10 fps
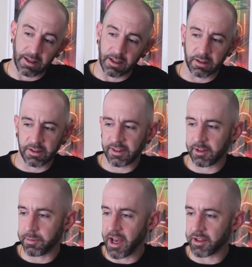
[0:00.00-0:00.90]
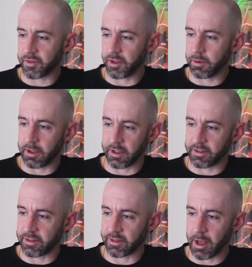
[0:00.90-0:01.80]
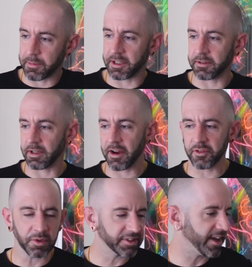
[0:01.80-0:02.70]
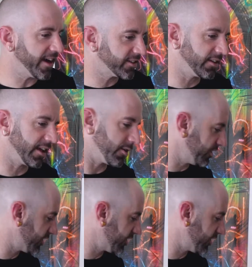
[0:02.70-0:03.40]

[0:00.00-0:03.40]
At least these past few ones. I mean, everyone's asking like, what's